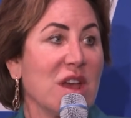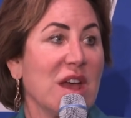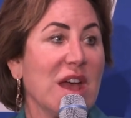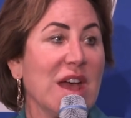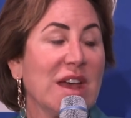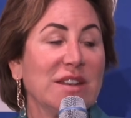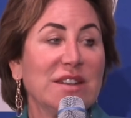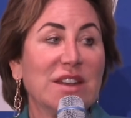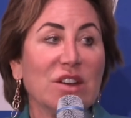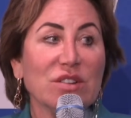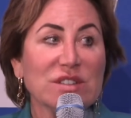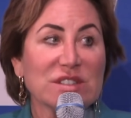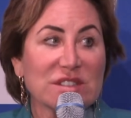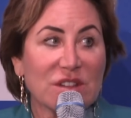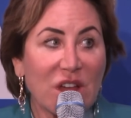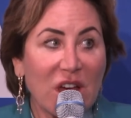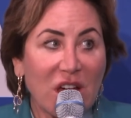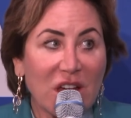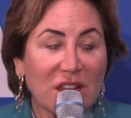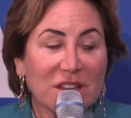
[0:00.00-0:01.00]
And there is
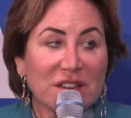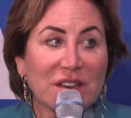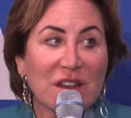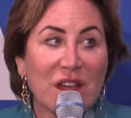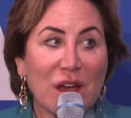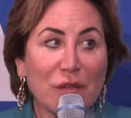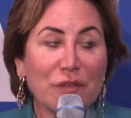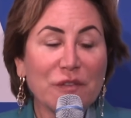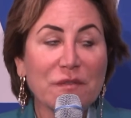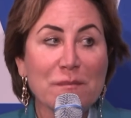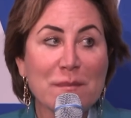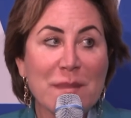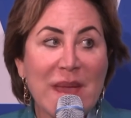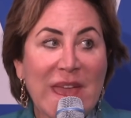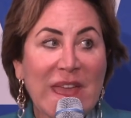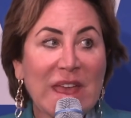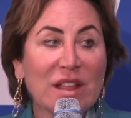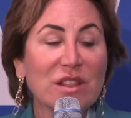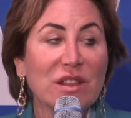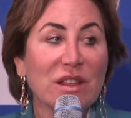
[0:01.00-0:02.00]
not enough
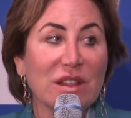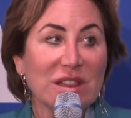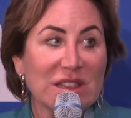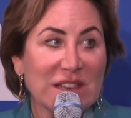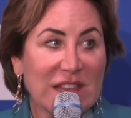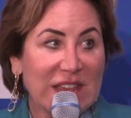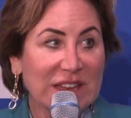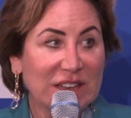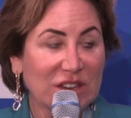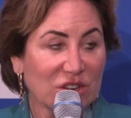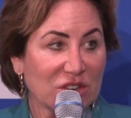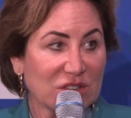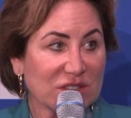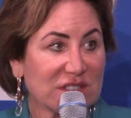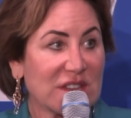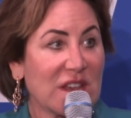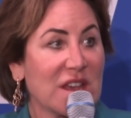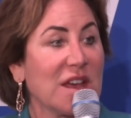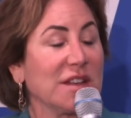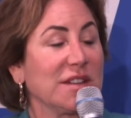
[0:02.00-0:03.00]
male
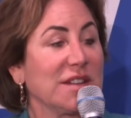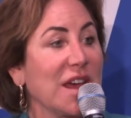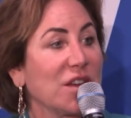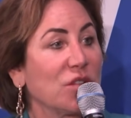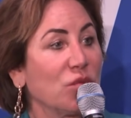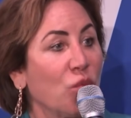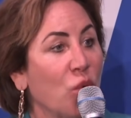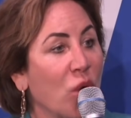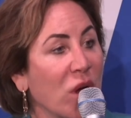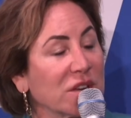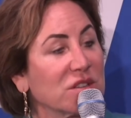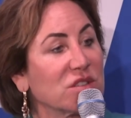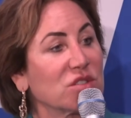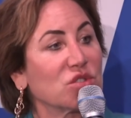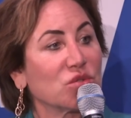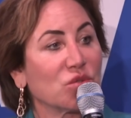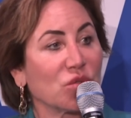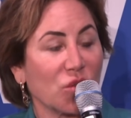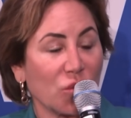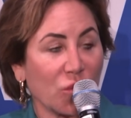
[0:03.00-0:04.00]
leaders that want
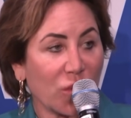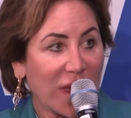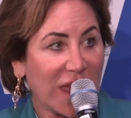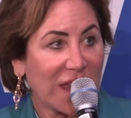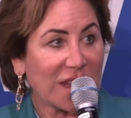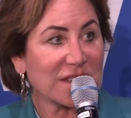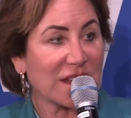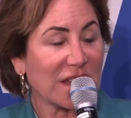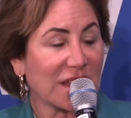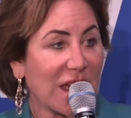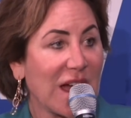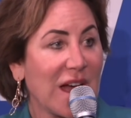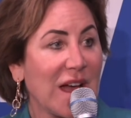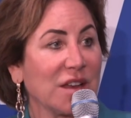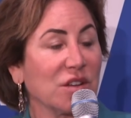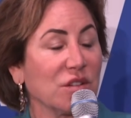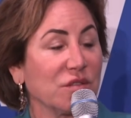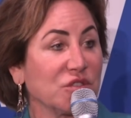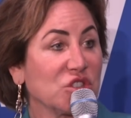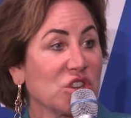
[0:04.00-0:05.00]
to create that
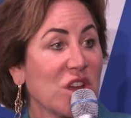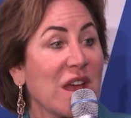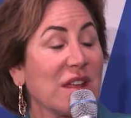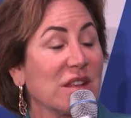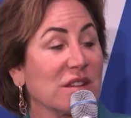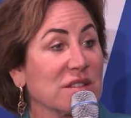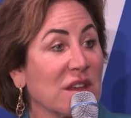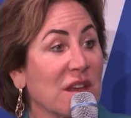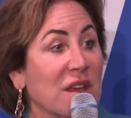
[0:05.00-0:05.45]
kind of change.